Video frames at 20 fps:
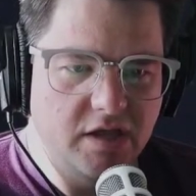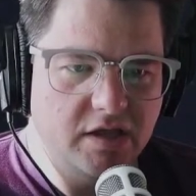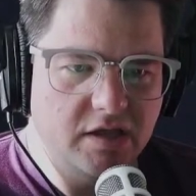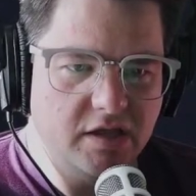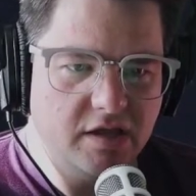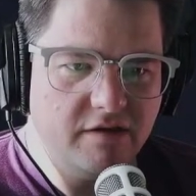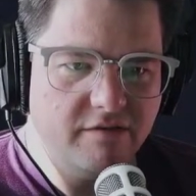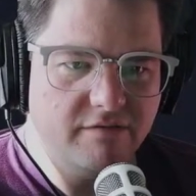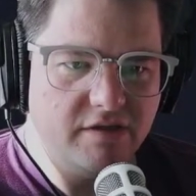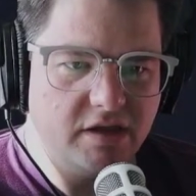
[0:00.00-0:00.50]

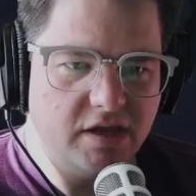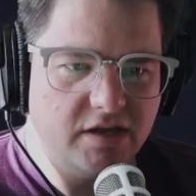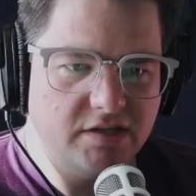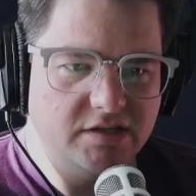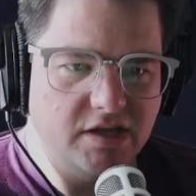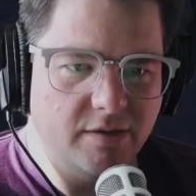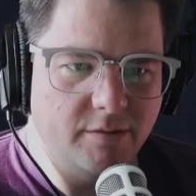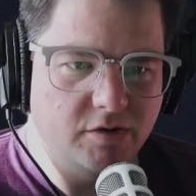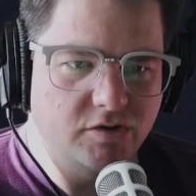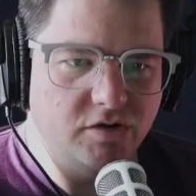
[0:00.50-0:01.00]
give
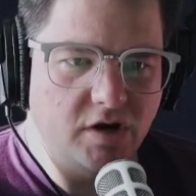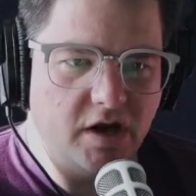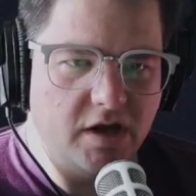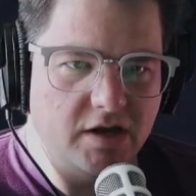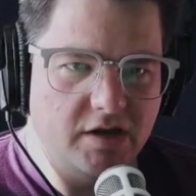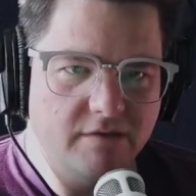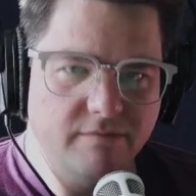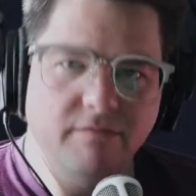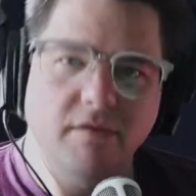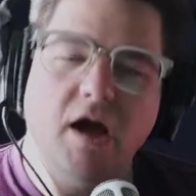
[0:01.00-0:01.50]
ESM a
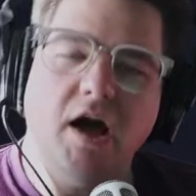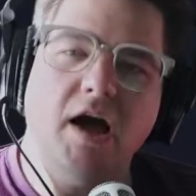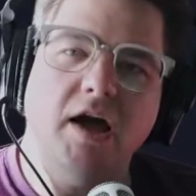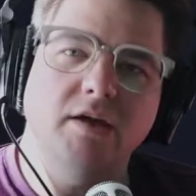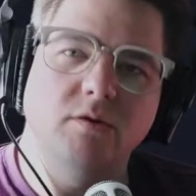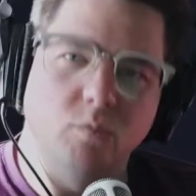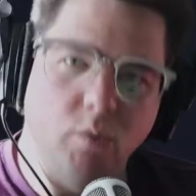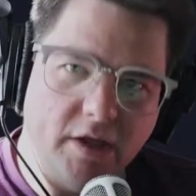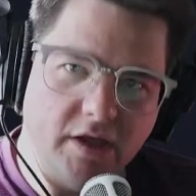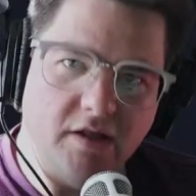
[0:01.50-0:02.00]
try. I
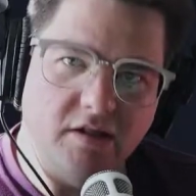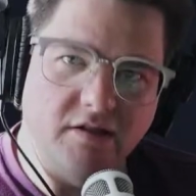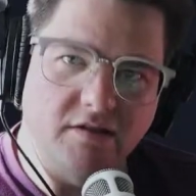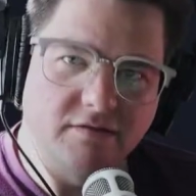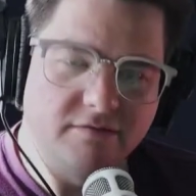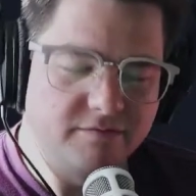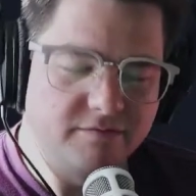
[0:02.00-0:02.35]
will.